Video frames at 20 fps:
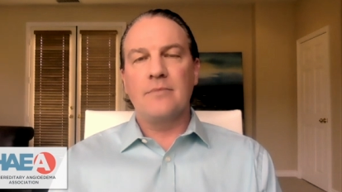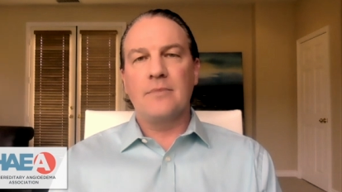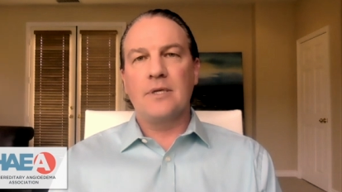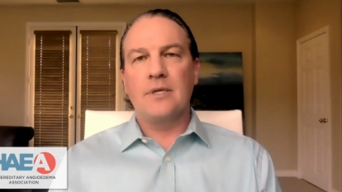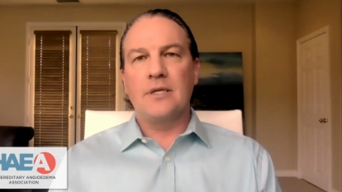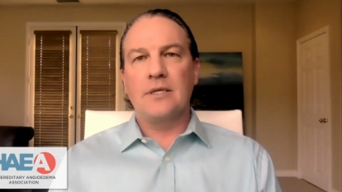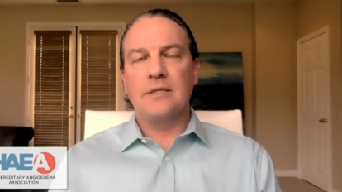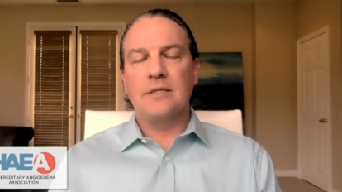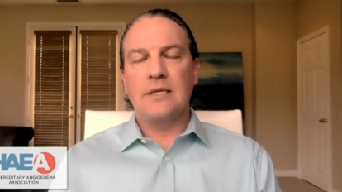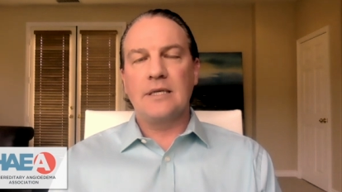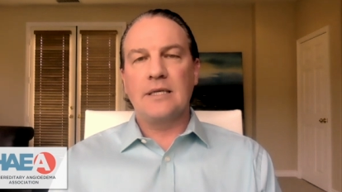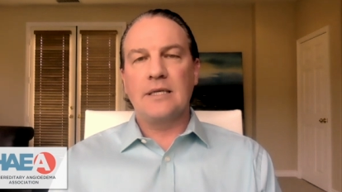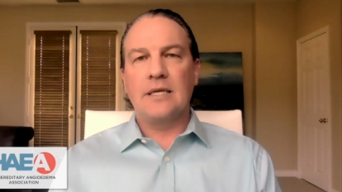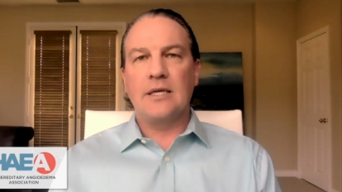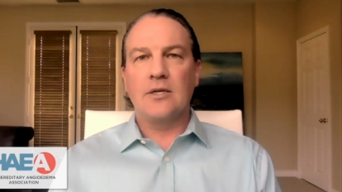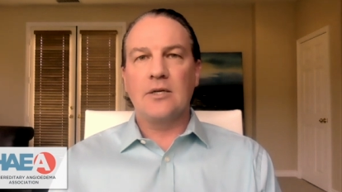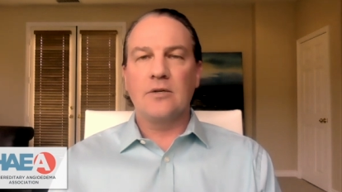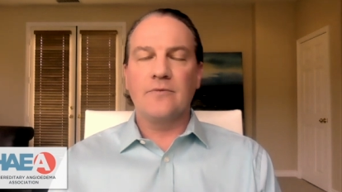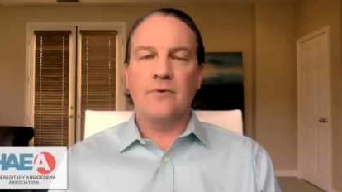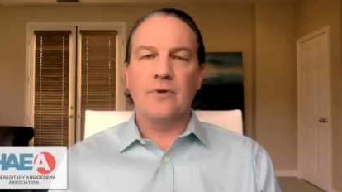uh, take
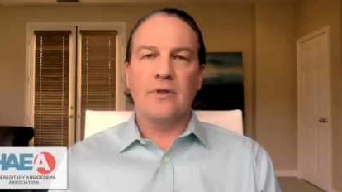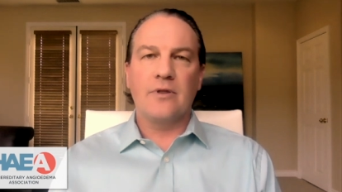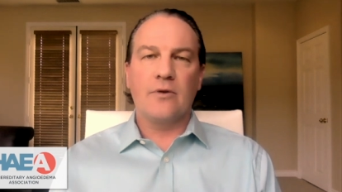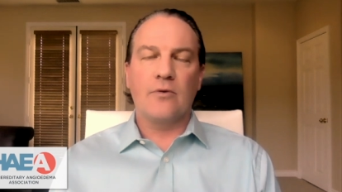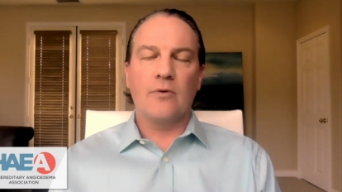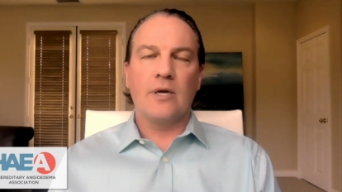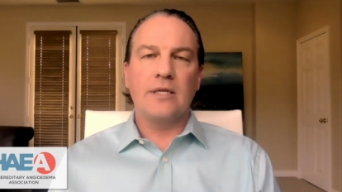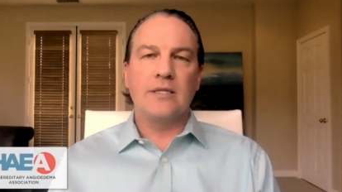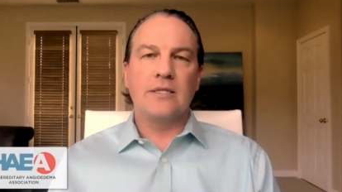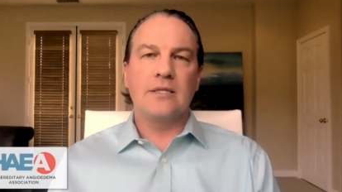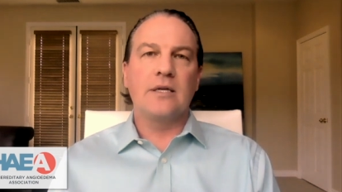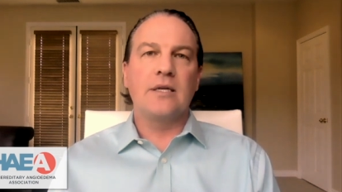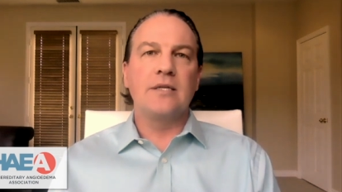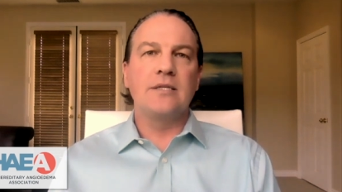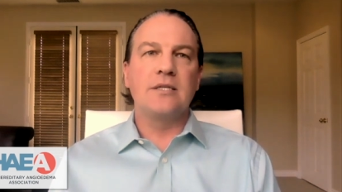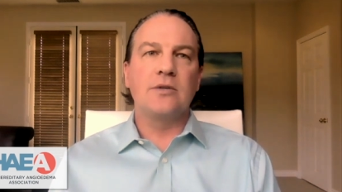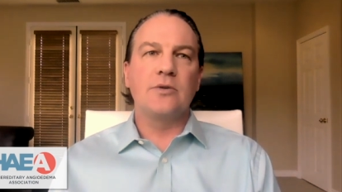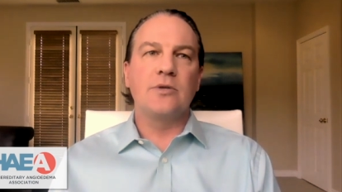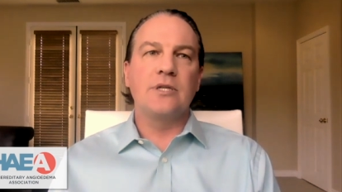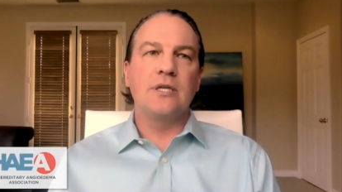care of with hereditary
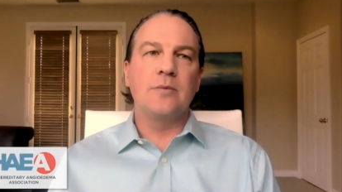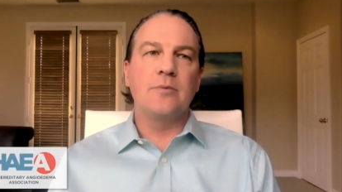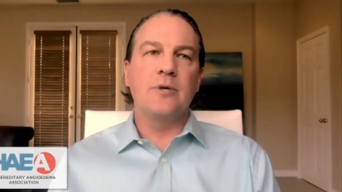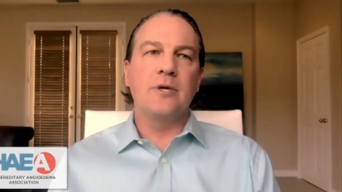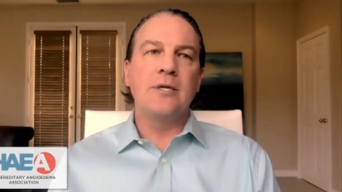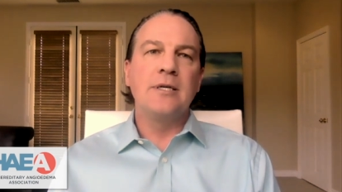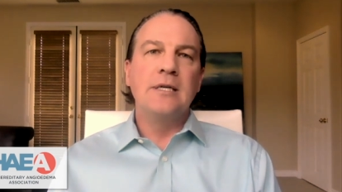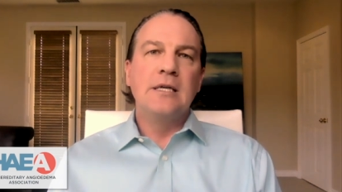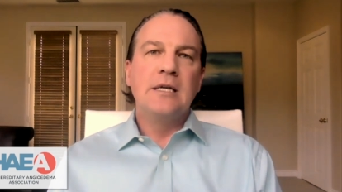angioedema